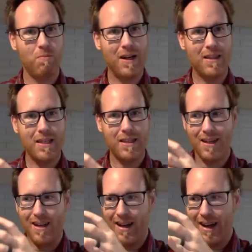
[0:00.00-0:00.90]
by the
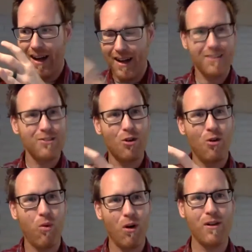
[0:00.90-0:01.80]

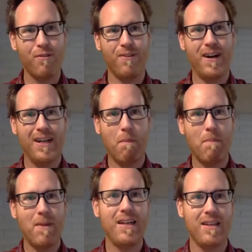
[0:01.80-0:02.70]
unqualified
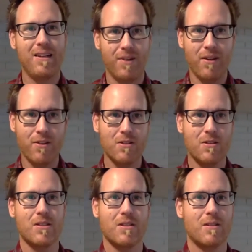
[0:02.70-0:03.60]
opinion of
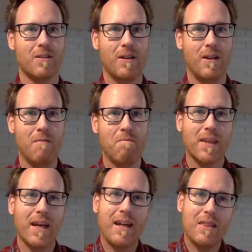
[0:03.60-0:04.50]
others.
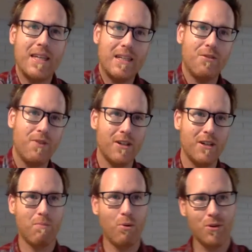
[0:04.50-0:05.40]
And I think it's very
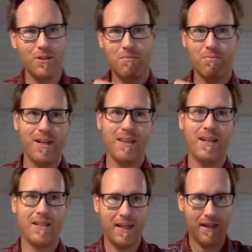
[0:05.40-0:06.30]
important to break
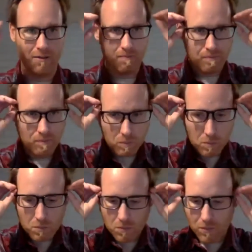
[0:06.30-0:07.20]
that down
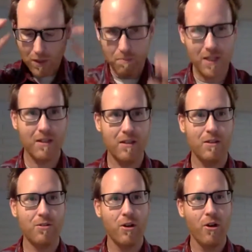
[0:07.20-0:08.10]

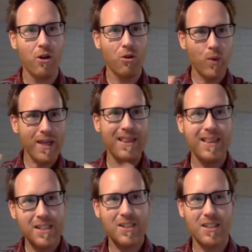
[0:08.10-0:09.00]
because we
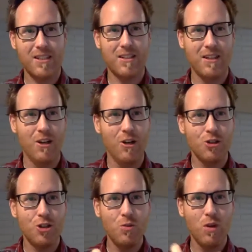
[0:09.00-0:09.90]
listen
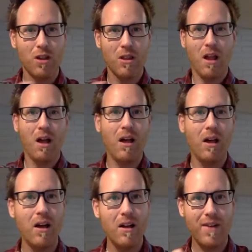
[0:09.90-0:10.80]
to a
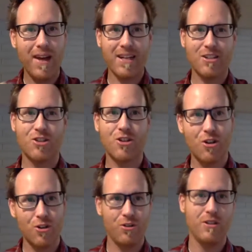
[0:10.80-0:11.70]
lot of
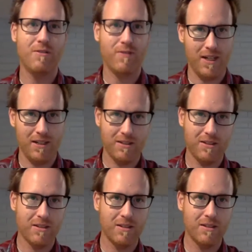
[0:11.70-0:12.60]
external advice.